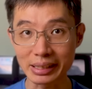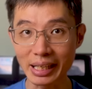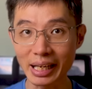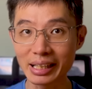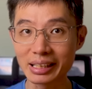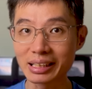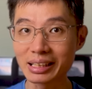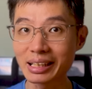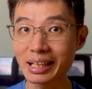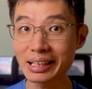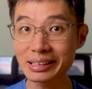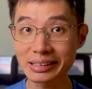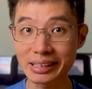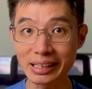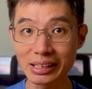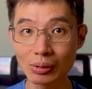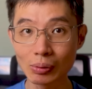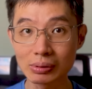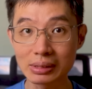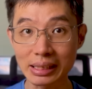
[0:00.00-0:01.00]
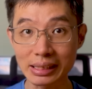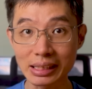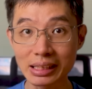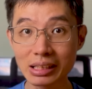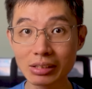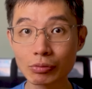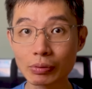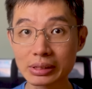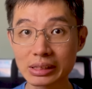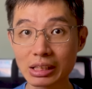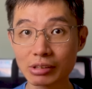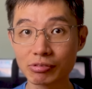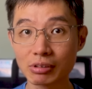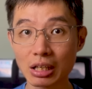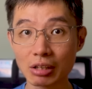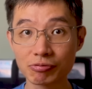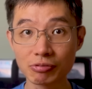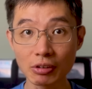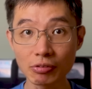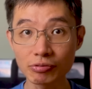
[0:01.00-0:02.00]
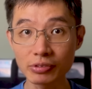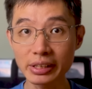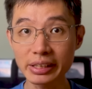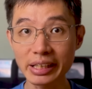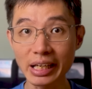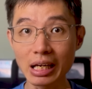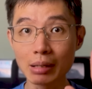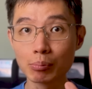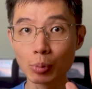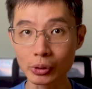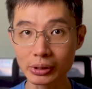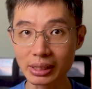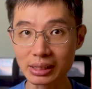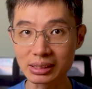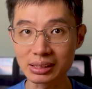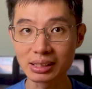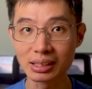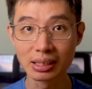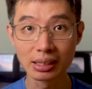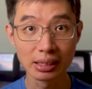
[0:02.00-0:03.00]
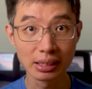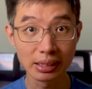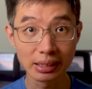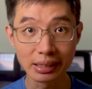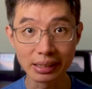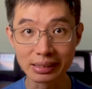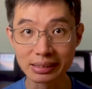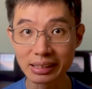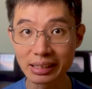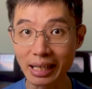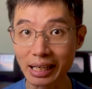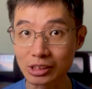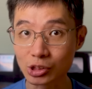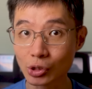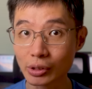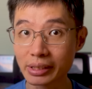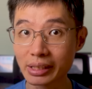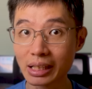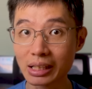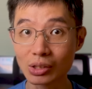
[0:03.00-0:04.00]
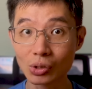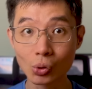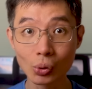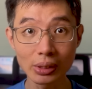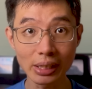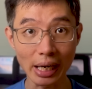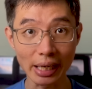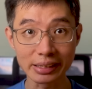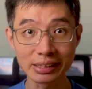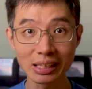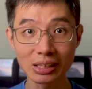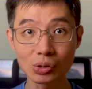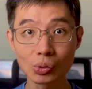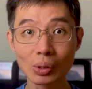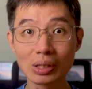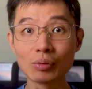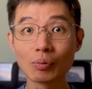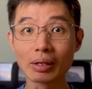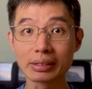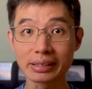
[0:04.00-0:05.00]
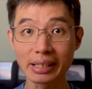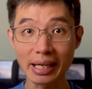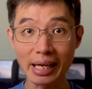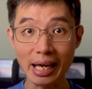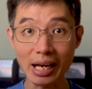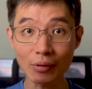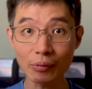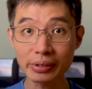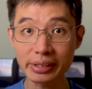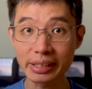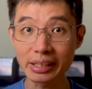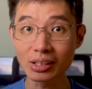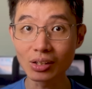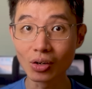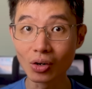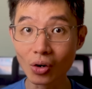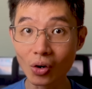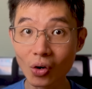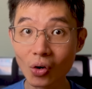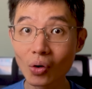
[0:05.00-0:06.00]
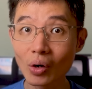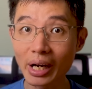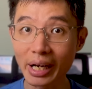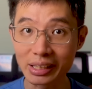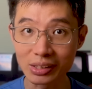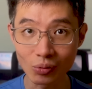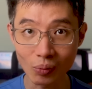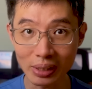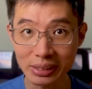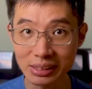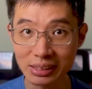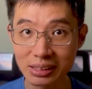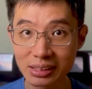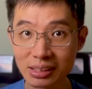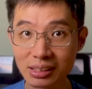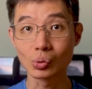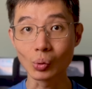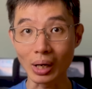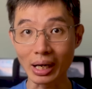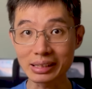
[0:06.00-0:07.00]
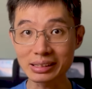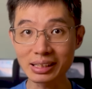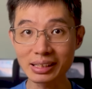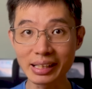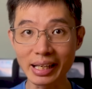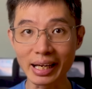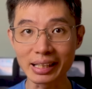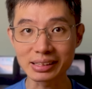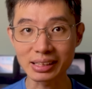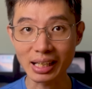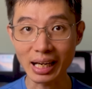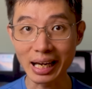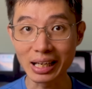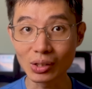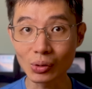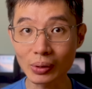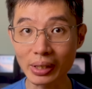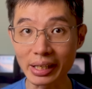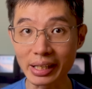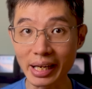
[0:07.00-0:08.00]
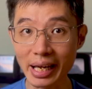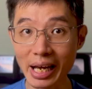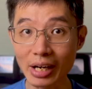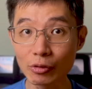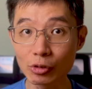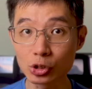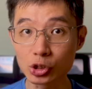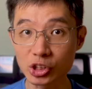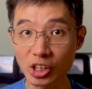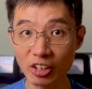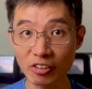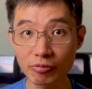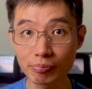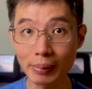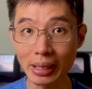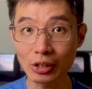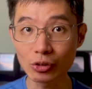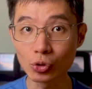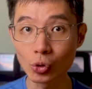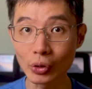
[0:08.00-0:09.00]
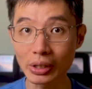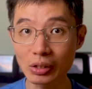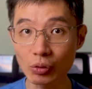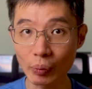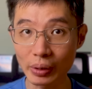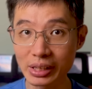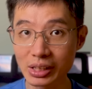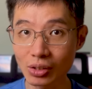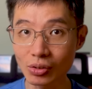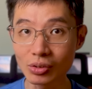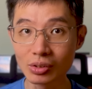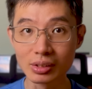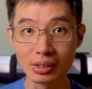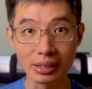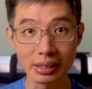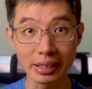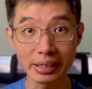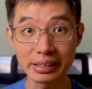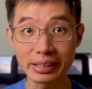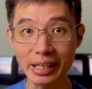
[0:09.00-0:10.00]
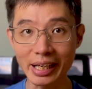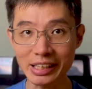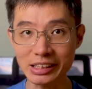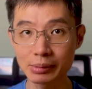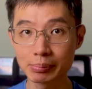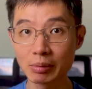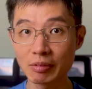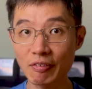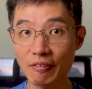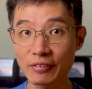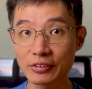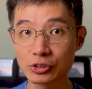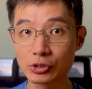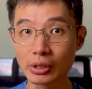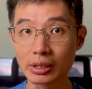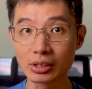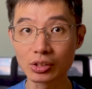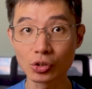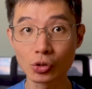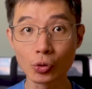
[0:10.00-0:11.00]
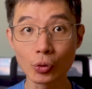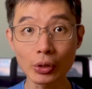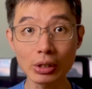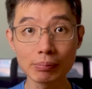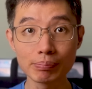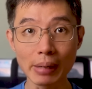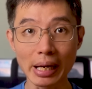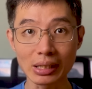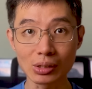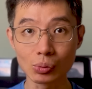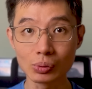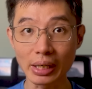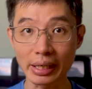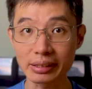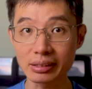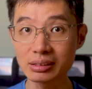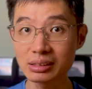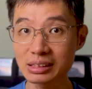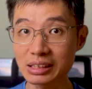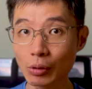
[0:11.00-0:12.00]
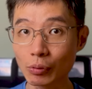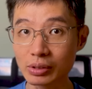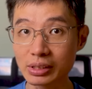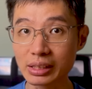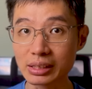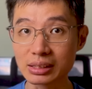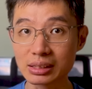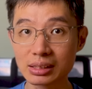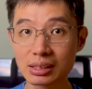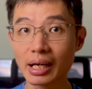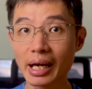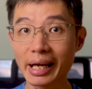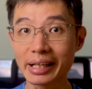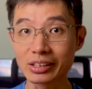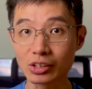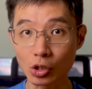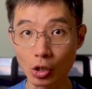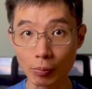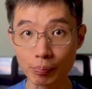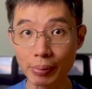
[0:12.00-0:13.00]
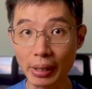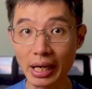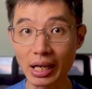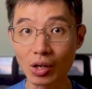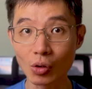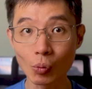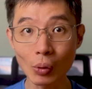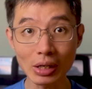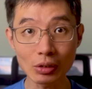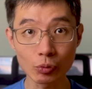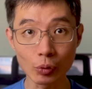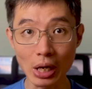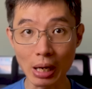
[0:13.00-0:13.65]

then, let's say you suddenly receive a 50k bonus. Is it actually a good idea to invest everything all at once? To answer that, I look at every 12-month rolling window in the S&P 500 going back to 1970s and compare what would